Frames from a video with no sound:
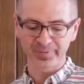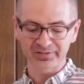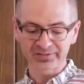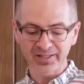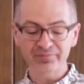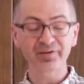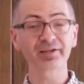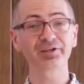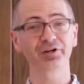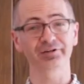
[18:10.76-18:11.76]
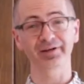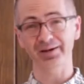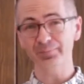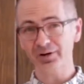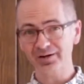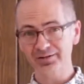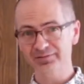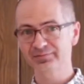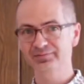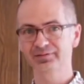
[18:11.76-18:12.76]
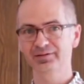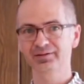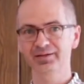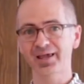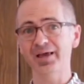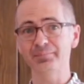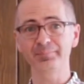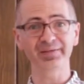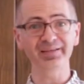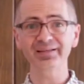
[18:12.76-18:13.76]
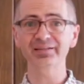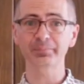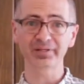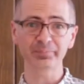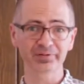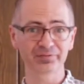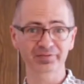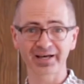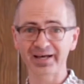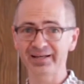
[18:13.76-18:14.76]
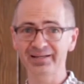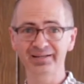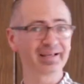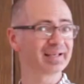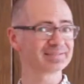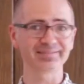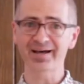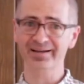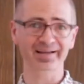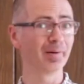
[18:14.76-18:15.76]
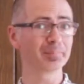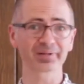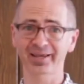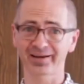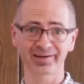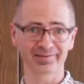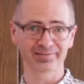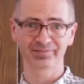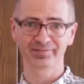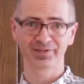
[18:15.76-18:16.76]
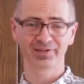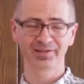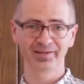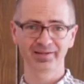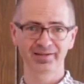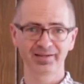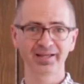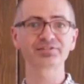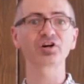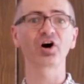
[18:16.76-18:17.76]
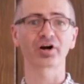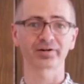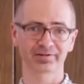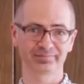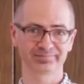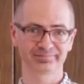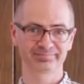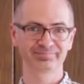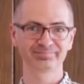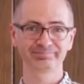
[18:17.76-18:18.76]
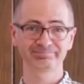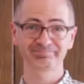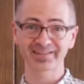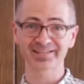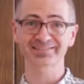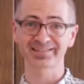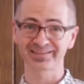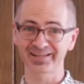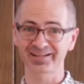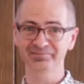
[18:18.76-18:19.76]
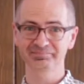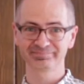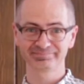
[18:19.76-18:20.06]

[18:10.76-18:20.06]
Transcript: But loving your neighbor and being the people of God is not complicated, it's hard. That's the thing.